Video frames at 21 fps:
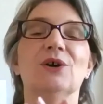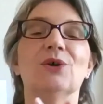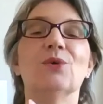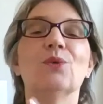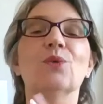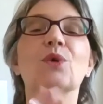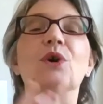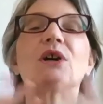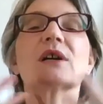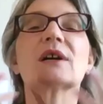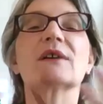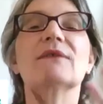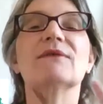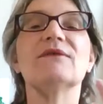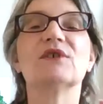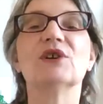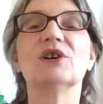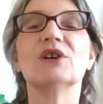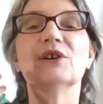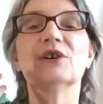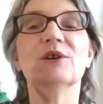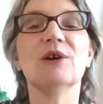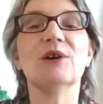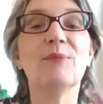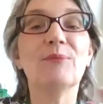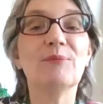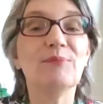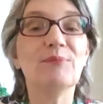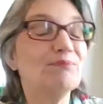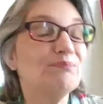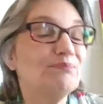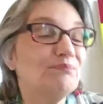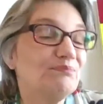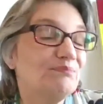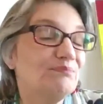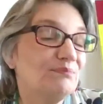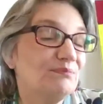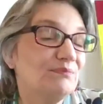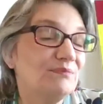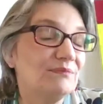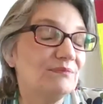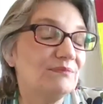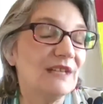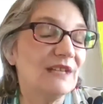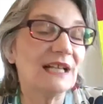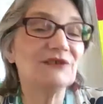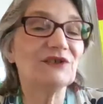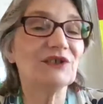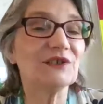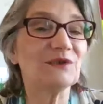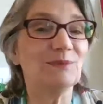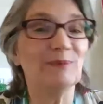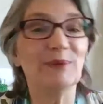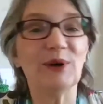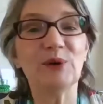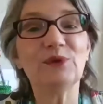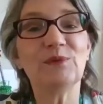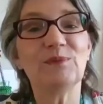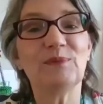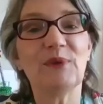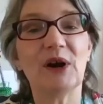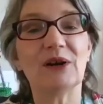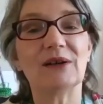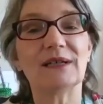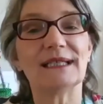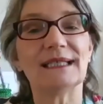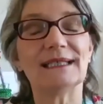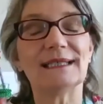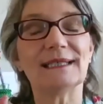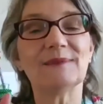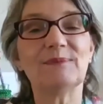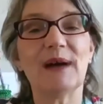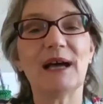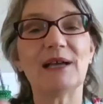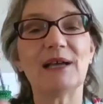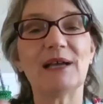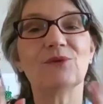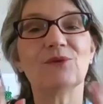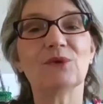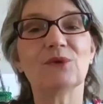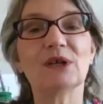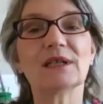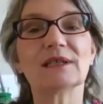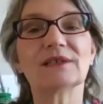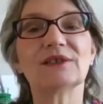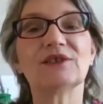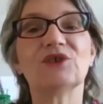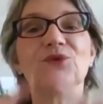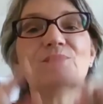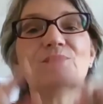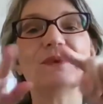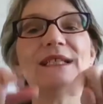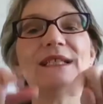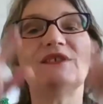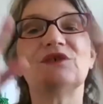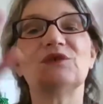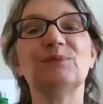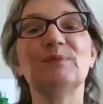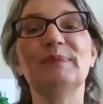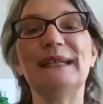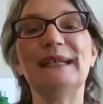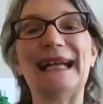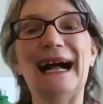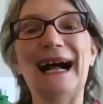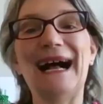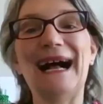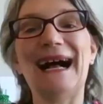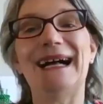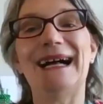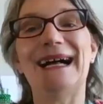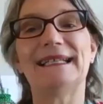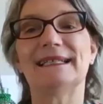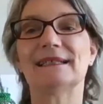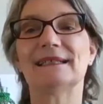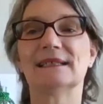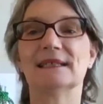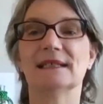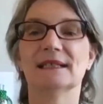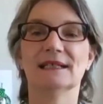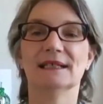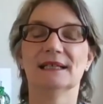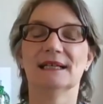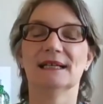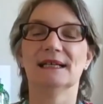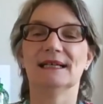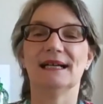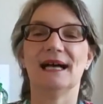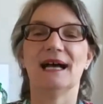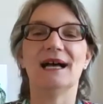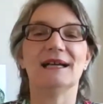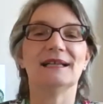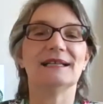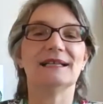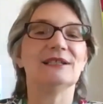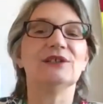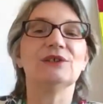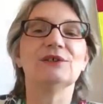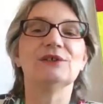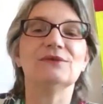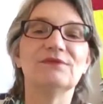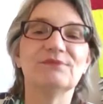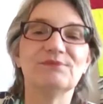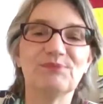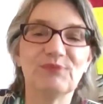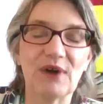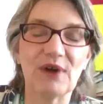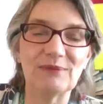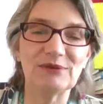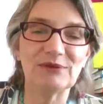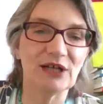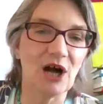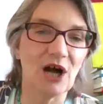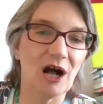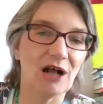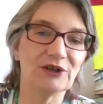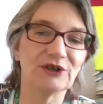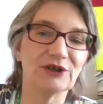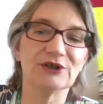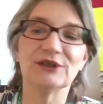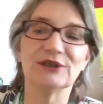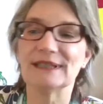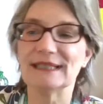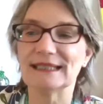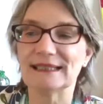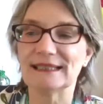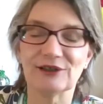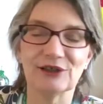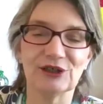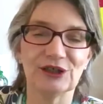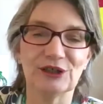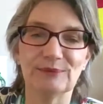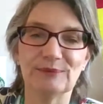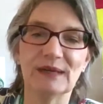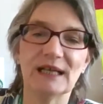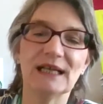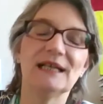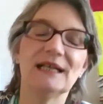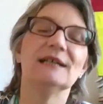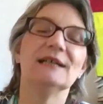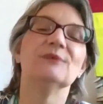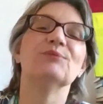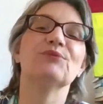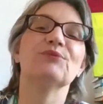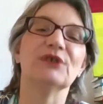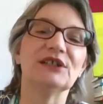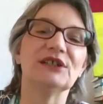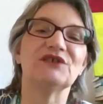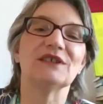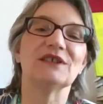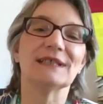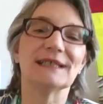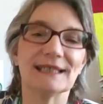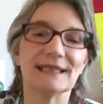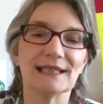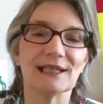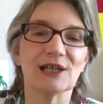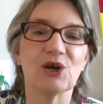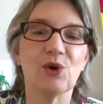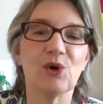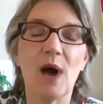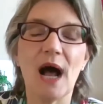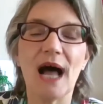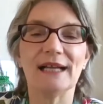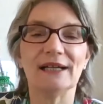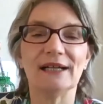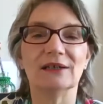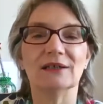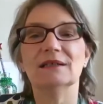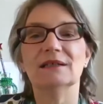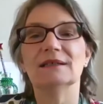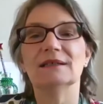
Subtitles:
work for not just both parties, but work to reach beyond. You've probably all heard the term preaching to the choir.